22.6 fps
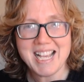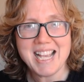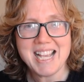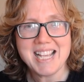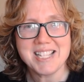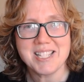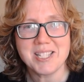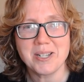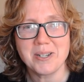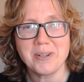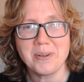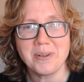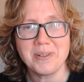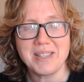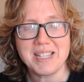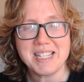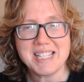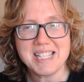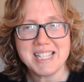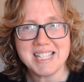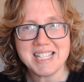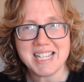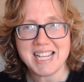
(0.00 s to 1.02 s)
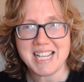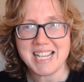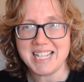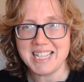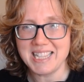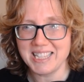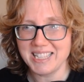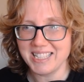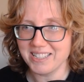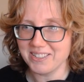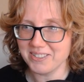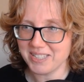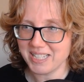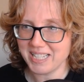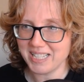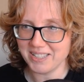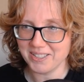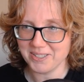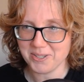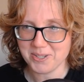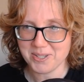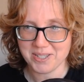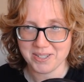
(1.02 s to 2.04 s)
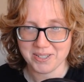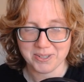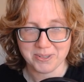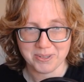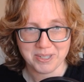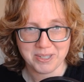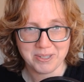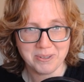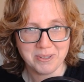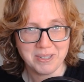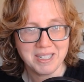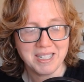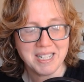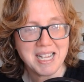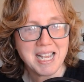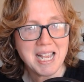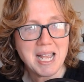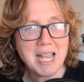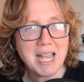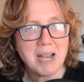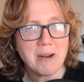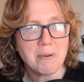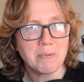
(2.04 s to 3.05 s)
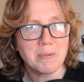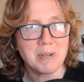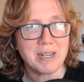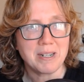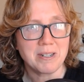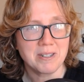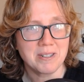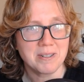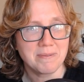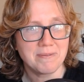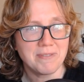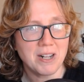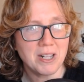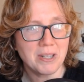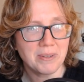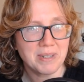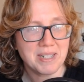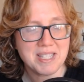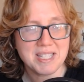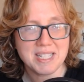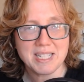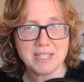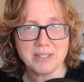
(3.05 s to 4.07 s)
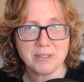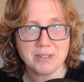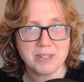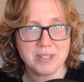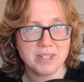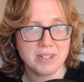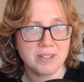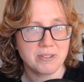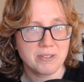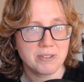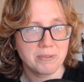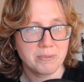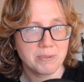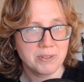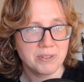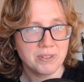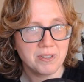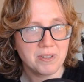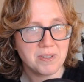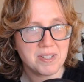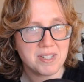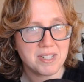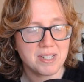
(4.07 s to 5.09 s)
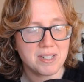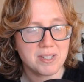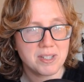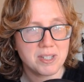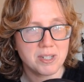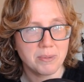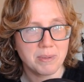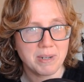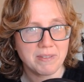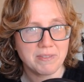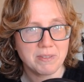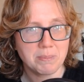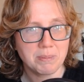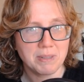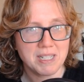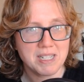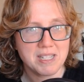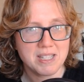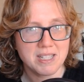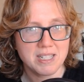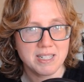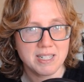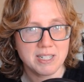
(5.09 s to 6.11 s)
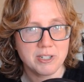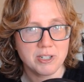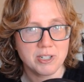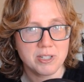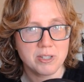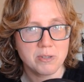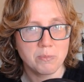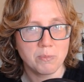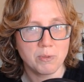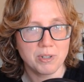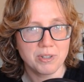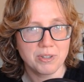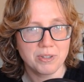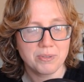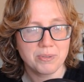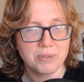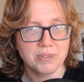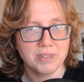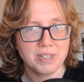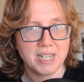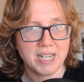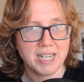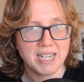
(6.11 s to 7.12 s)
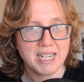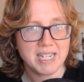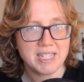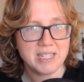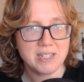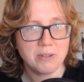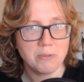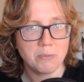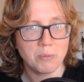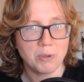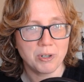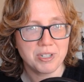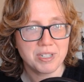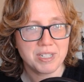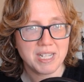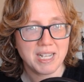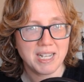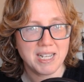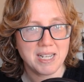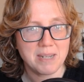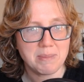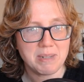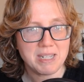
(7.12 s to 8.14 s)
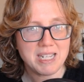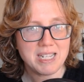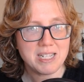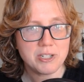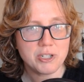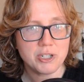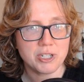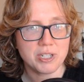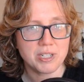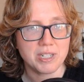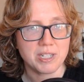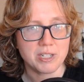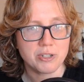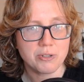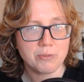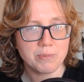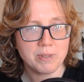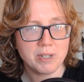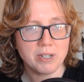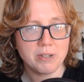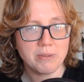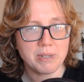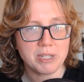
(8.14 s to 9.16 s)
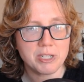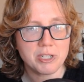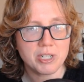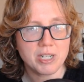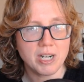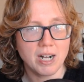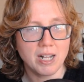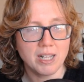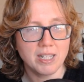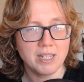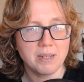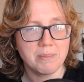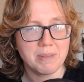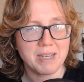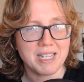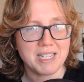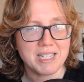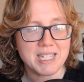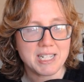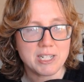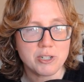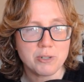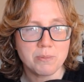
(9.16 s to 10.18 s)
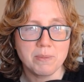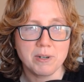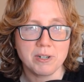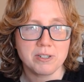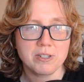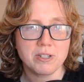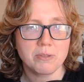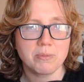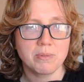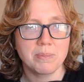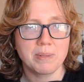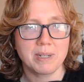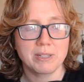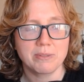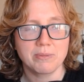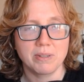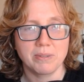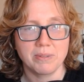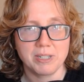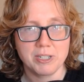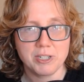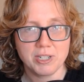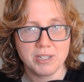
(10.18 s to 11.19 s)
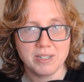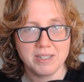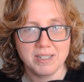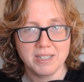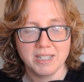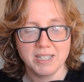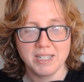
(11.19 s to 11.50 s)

So this is a Little Killer Sudoku. We're following standard Sudoku rules, so we have to place the digits 1 through 9 one time each in each row, each column, and each marked 3x3 region.